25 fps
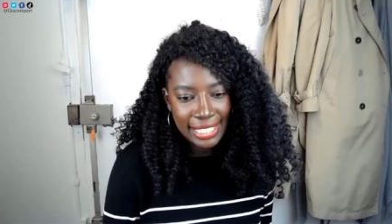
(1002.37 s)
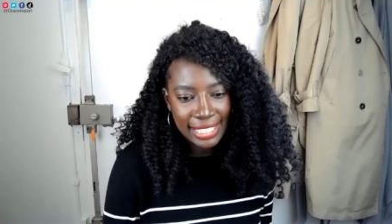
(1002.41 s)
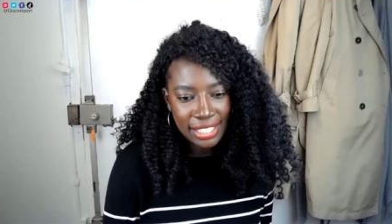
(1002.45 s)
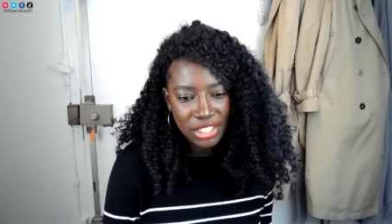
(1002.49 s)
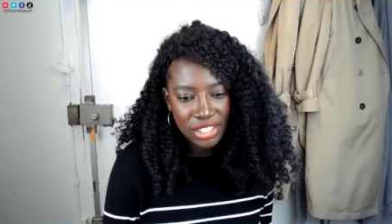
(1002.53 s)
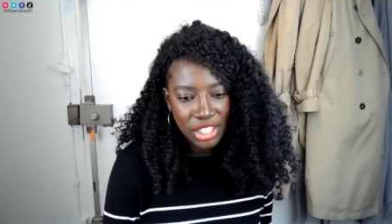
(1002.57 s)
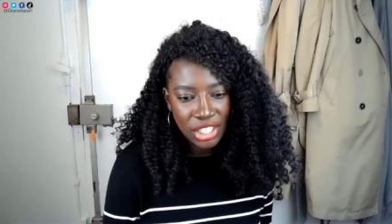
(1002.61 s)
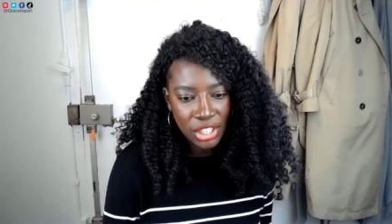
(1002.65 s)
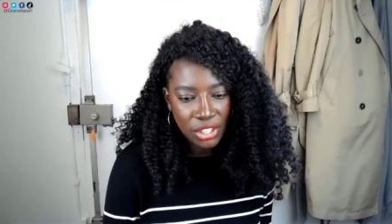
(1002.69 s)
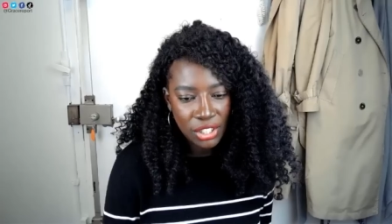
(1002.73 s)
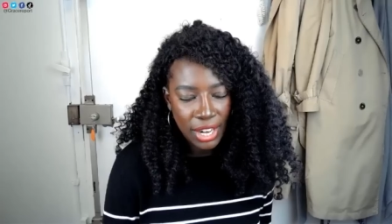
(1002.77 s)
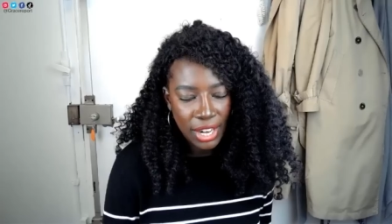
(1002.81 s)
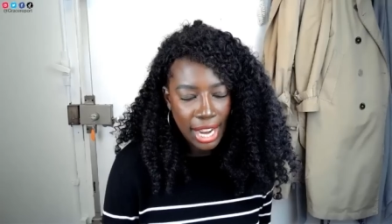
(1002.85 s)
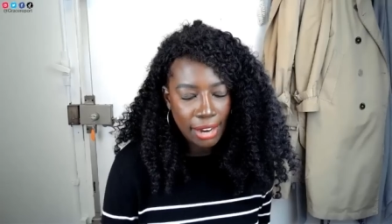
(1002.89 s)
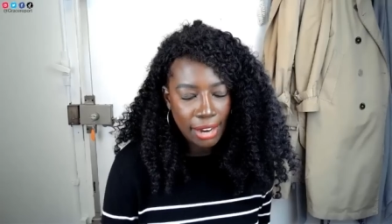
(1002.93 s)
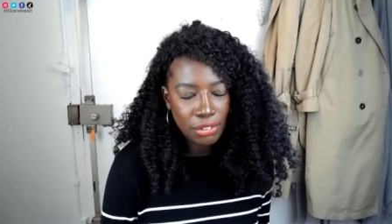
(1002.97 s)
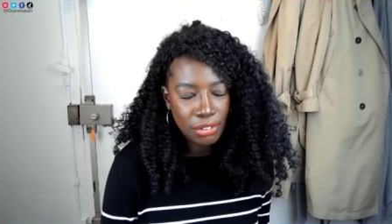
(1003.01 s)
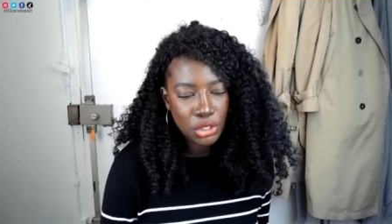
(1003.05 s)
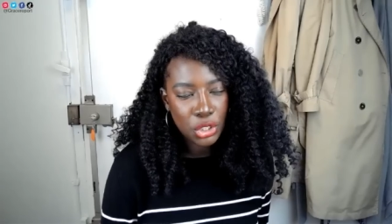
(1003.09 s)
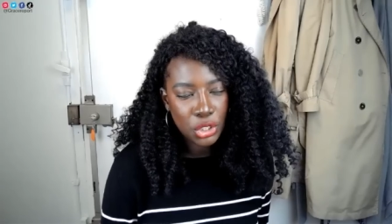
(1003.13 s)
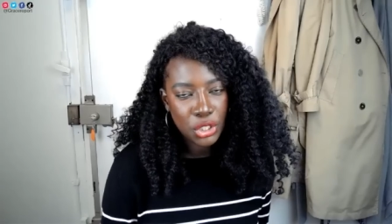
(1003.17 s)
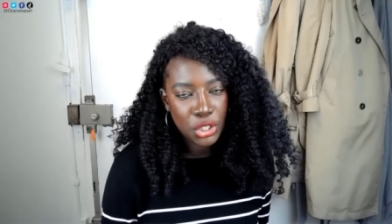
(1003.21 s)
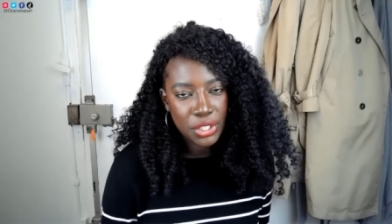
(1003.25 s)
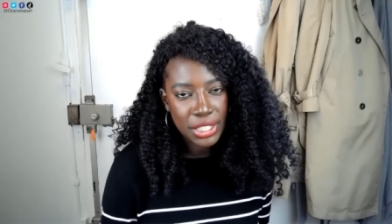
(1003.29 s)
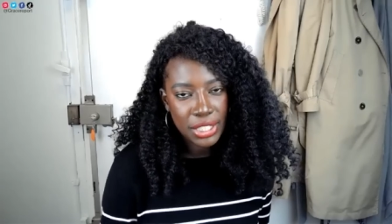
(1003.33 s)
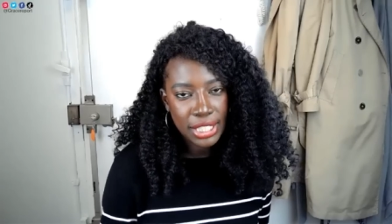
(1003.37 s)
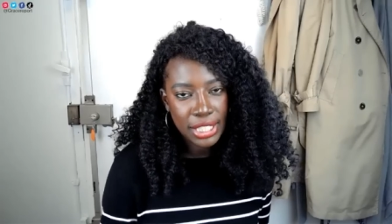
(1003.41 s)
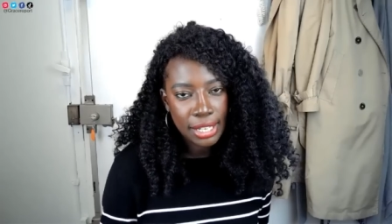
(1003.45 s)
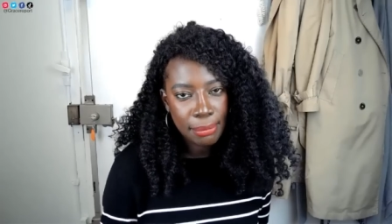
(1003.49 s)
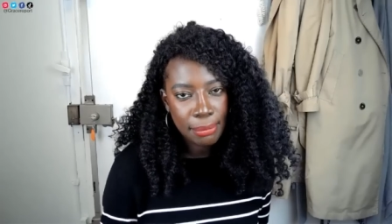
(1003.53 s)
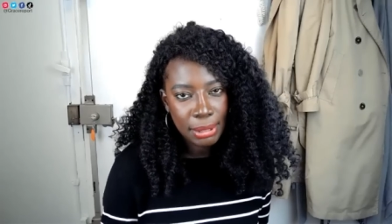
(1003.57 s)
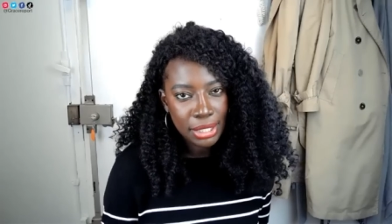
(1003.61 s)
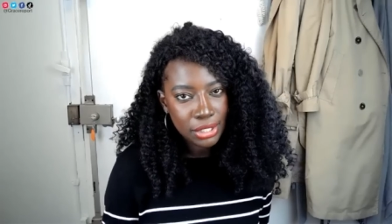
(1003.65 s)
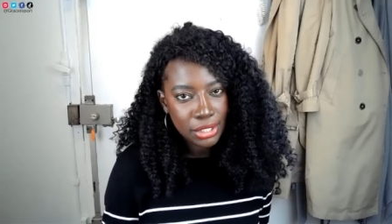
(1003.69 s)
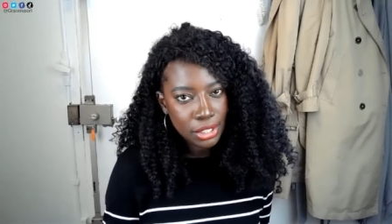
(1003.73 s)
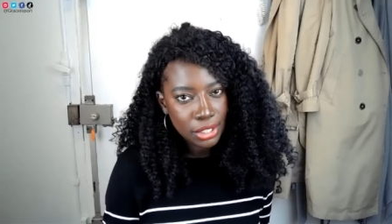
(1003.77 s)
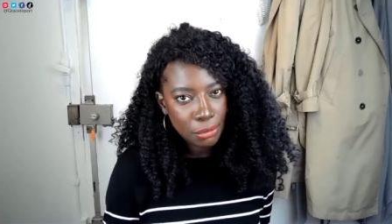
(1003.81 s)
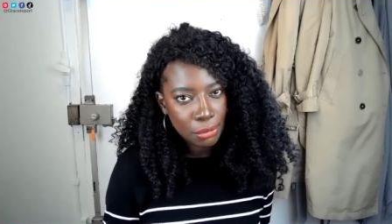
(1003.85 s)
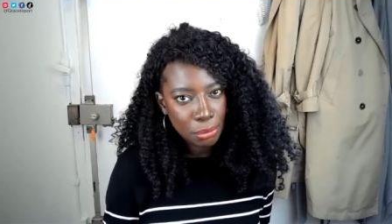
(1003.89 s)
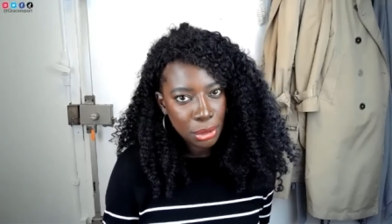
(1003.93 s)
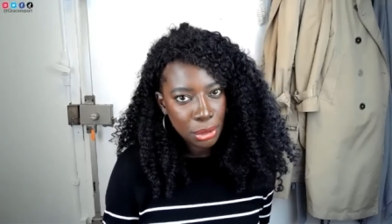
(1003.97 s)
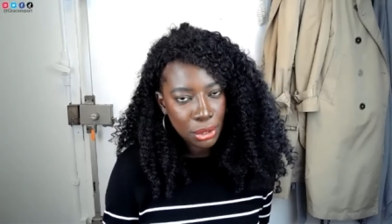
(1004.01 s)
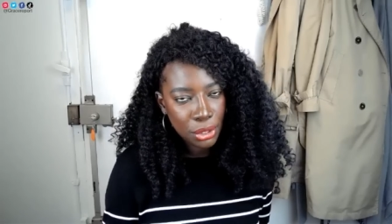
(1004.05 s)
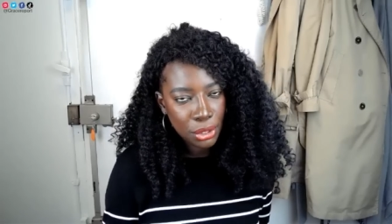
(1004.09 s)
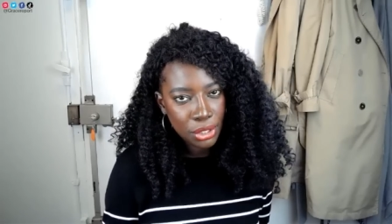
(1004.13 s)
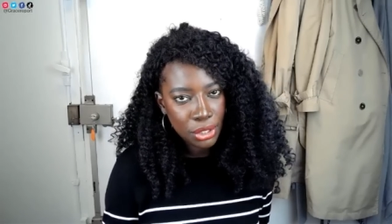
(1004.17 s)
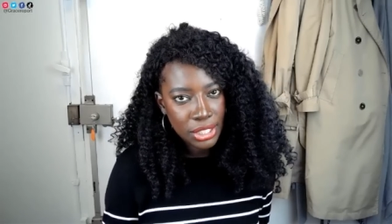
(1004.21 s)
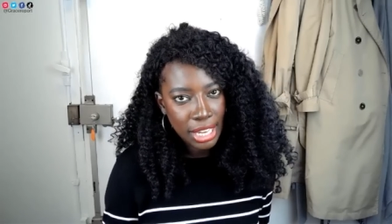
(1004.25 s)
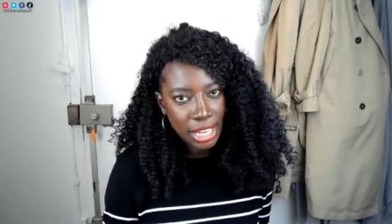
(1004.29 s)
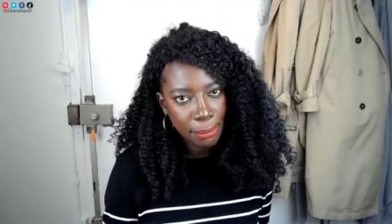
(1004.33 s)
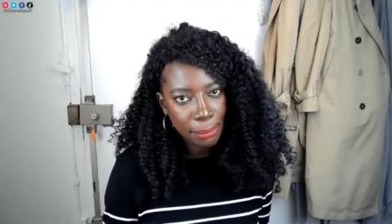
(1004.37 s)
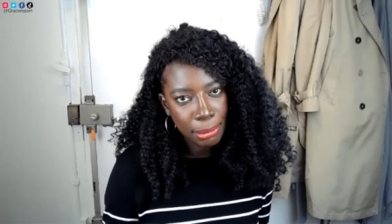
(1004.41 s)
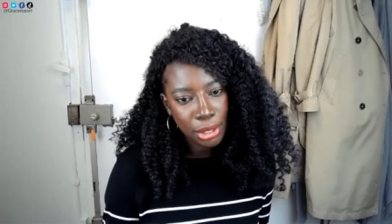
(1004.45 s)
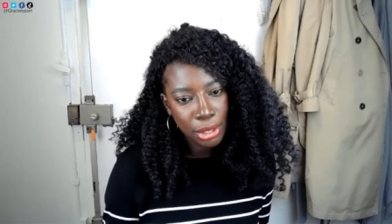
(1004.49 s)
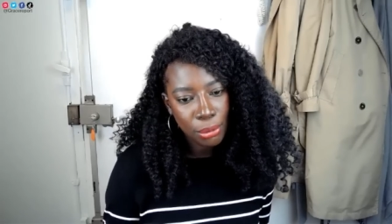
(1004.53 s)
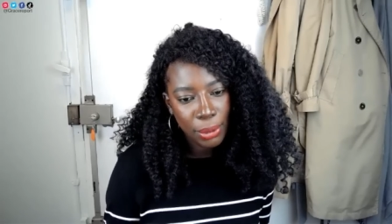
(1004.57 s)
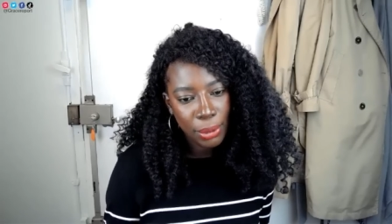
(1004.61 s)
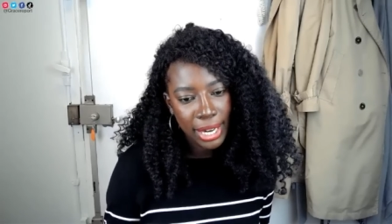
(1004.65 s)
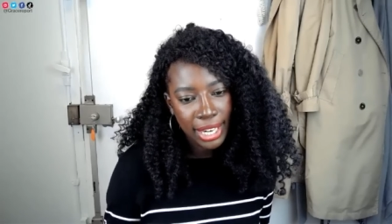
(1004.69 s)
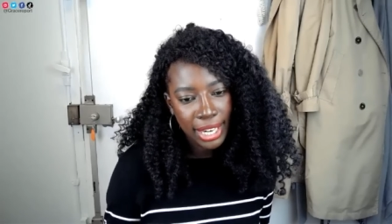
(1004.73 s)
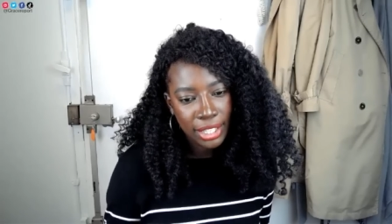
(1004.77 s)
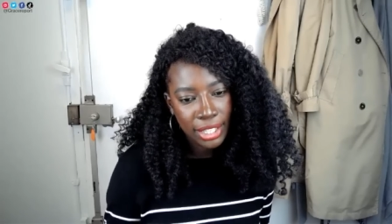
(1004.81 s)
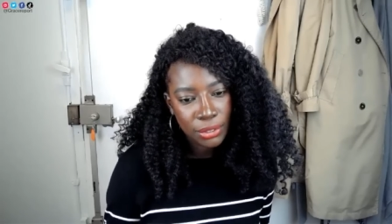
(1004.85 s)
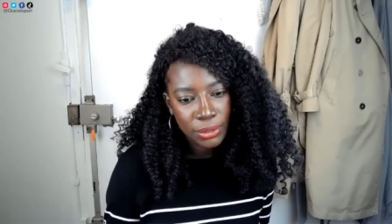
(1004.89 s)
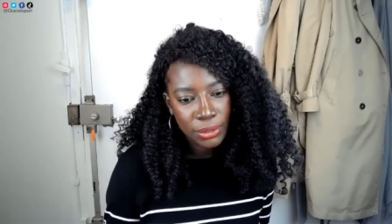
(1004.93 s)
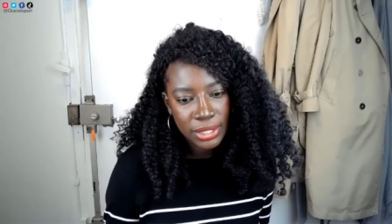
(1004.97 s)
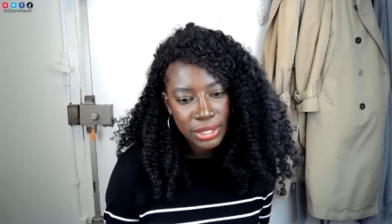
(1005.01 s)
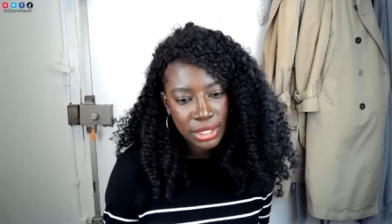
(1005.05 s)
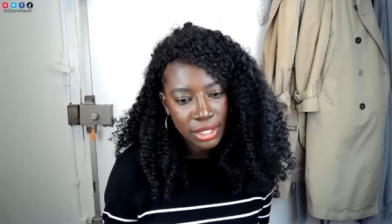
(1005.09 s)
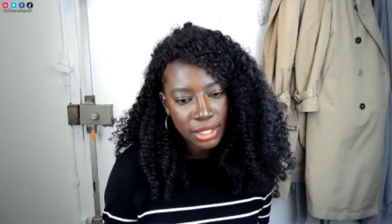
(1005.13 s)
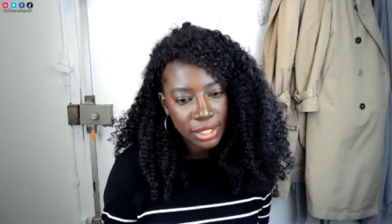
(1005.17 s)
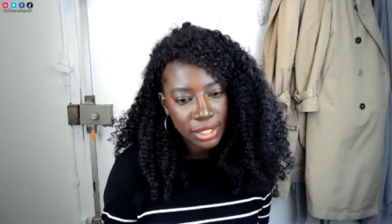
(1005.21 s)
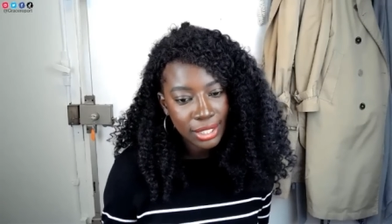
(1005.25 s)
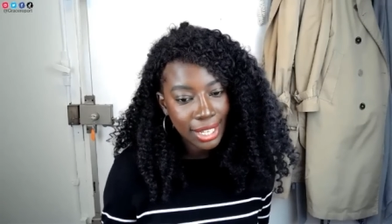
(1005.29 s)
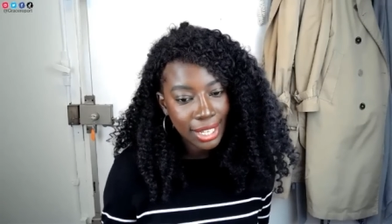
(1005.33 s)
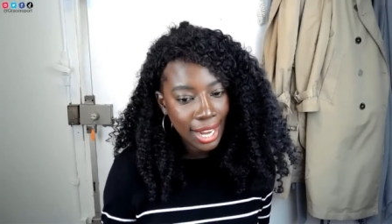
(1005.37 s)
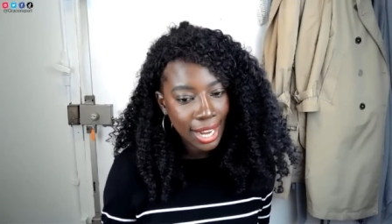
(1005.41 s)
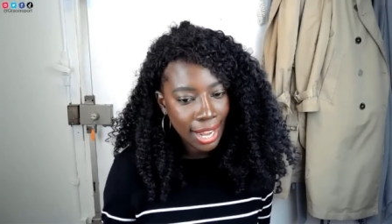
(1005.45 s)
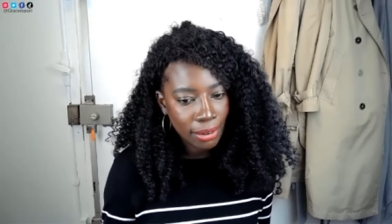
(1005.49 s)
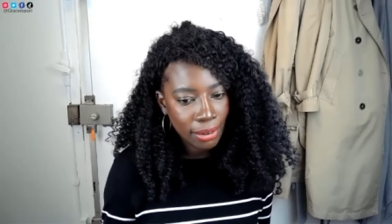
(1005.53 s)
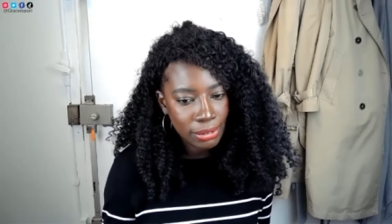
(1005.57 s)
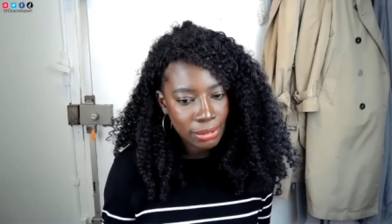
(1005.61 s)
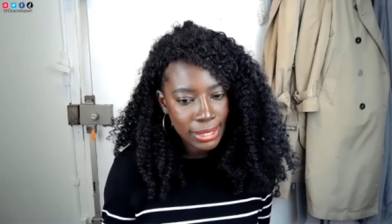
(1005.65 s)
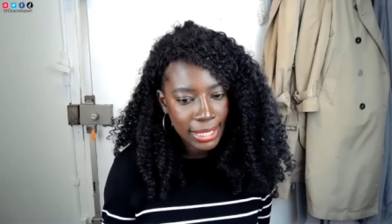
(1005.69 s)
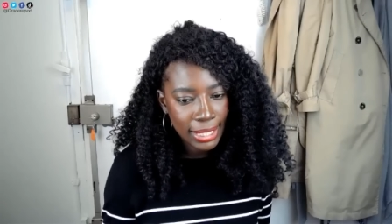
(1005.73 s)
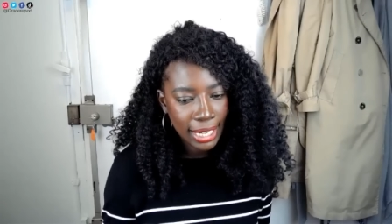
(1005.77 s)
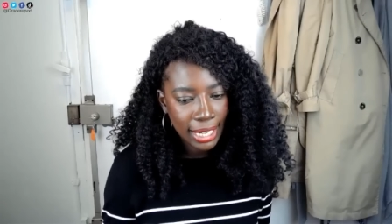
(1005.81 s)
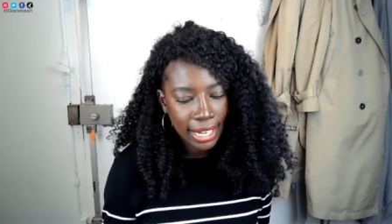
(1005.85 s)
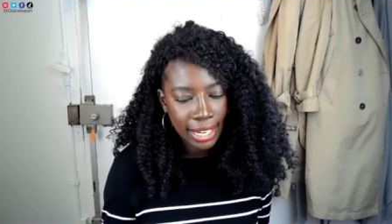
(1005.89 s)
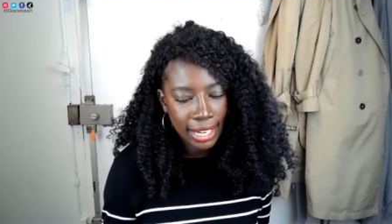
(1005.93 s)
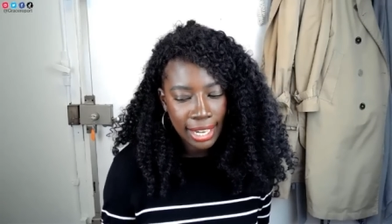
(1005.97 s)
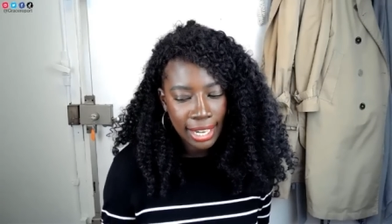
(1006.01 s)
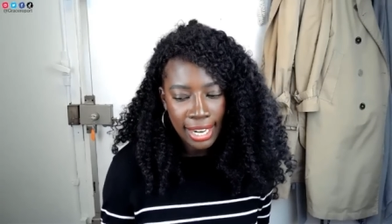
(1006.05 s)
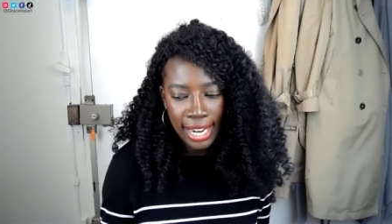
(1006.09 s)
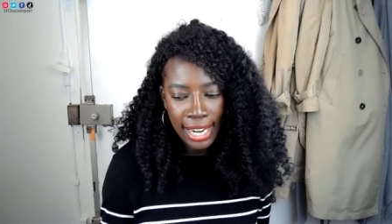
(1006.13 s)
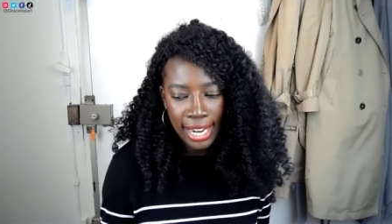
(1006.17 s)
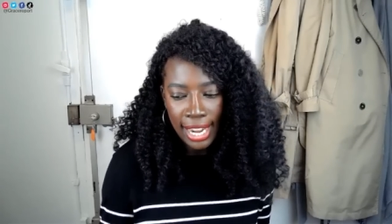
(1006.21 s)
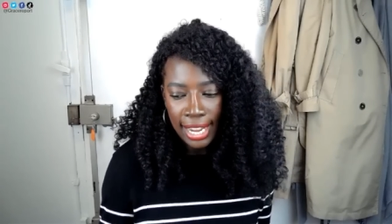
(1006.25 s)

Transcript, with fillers: other out. So you see him on his computer typing away, doing his little accounting.